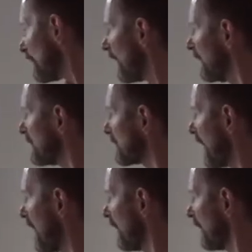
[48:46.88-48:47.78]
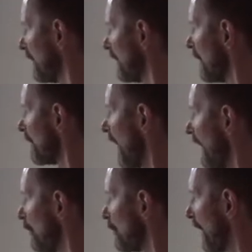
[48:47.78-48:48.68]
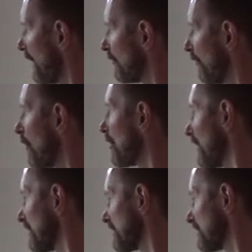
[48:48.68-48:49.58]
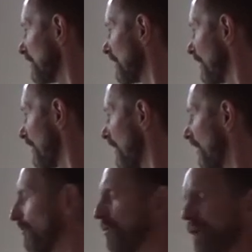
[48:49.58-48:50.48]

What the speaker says: And he's saying that you can focus, you